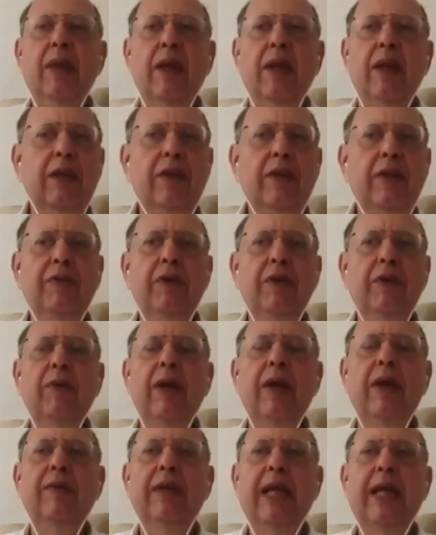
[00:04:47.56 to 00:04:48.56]
different way
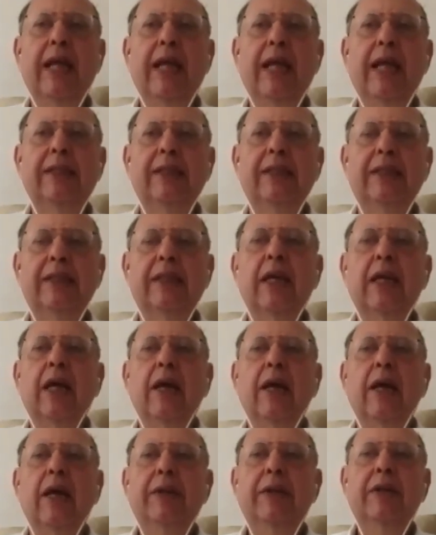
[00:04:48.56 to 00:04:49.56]
of analysis.
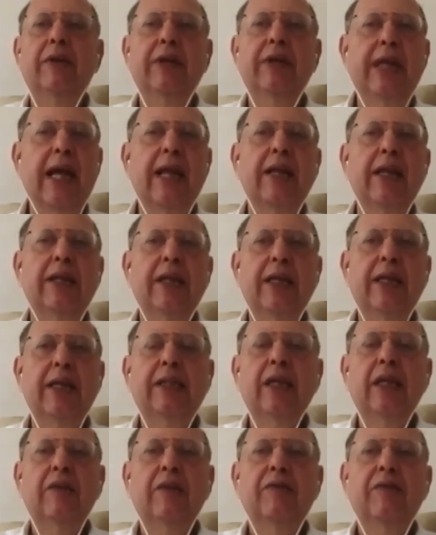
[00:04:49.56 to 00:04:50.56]
But the reality is,
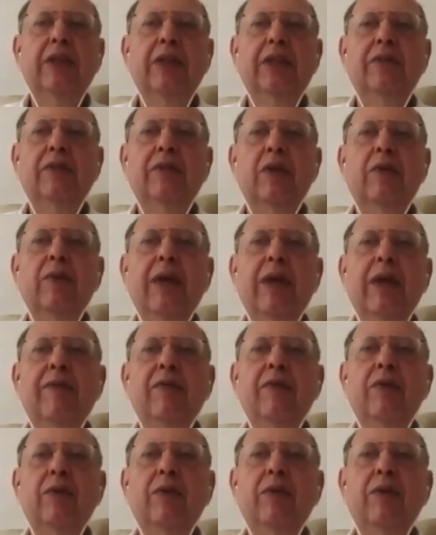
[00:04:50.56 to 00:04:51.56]
first of all, we have to
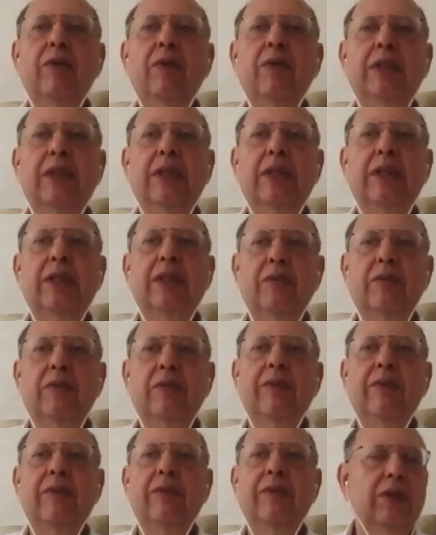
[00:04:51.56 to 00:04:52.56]
do a sift. We have to
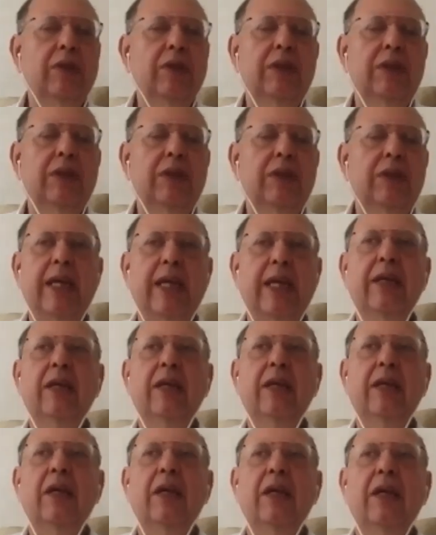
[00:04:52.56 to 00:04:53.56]
do a sift saying,
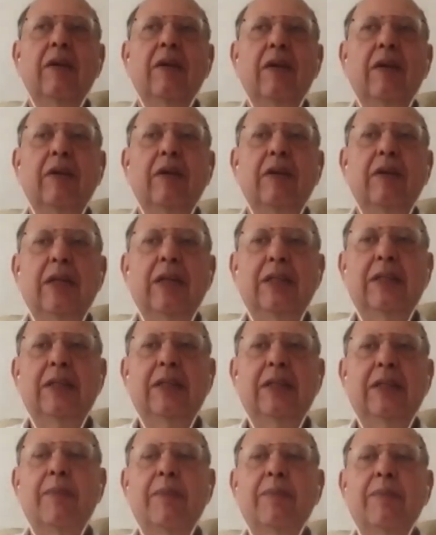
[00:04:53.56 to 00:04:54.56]
does this
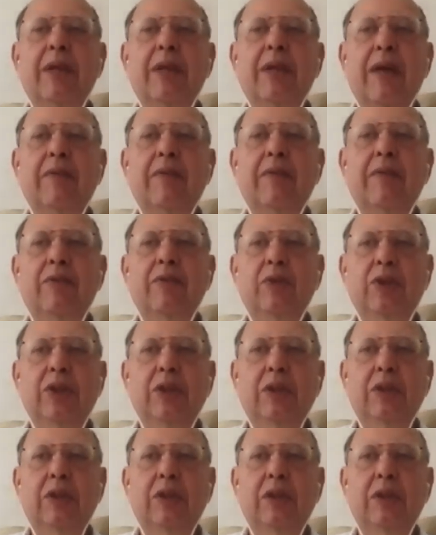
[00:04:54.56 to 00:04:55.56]
company have a future?
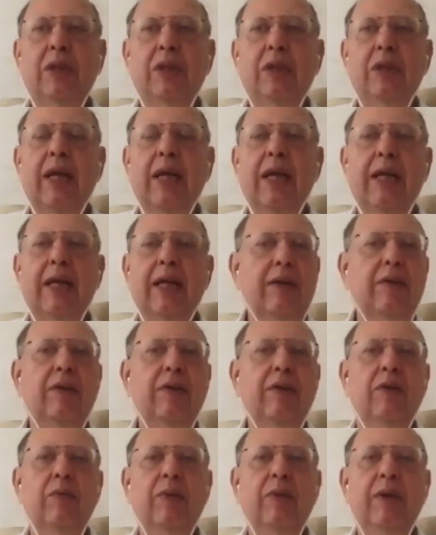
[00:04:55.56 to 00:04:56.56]
And
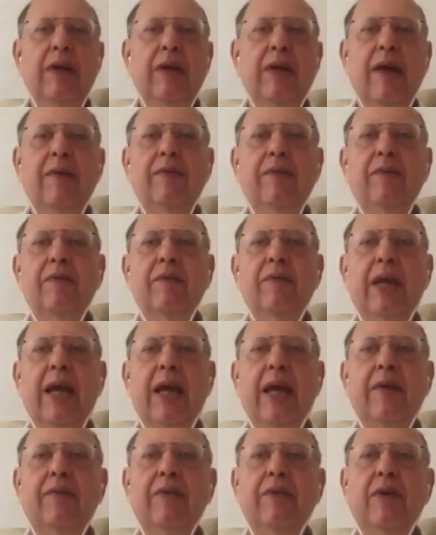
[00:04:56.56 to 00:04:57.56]
we have
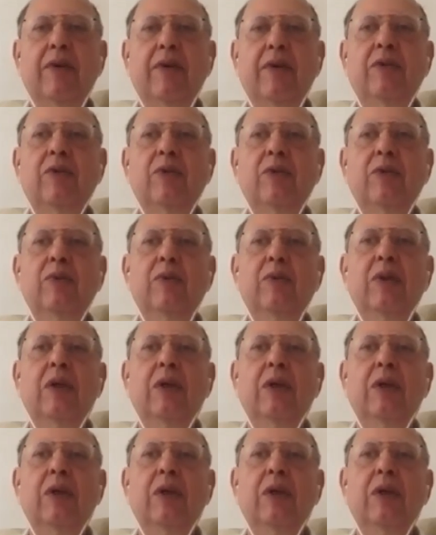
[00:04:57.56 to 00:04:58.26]
gone through